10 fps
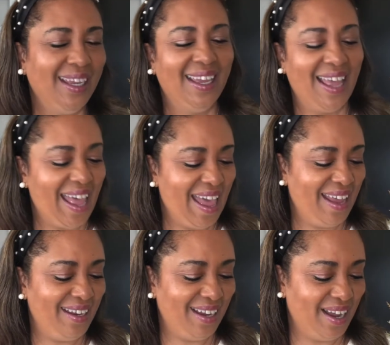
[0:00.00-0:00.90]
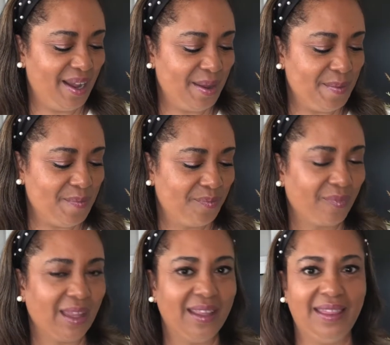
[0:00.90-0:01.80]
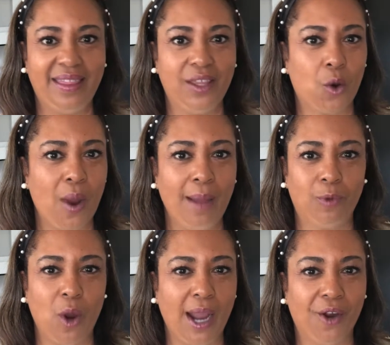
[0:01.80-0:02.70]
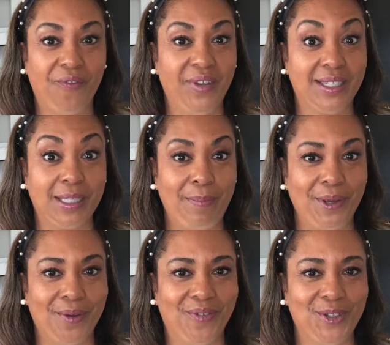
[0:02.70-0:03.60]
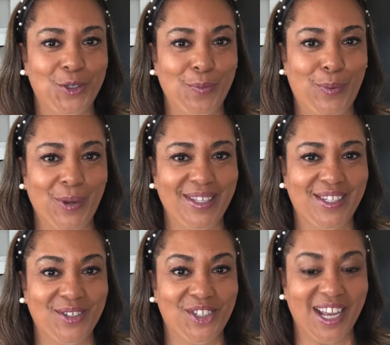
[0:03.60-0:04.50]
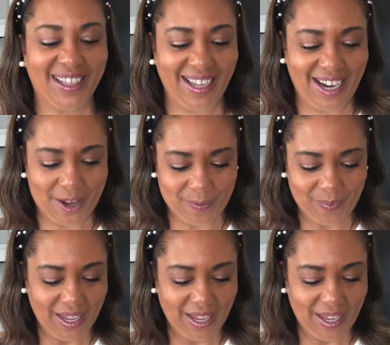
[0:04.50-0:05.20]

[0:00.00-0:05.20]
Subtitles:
and the graham cracker fits the bill for 2 points. So check that out.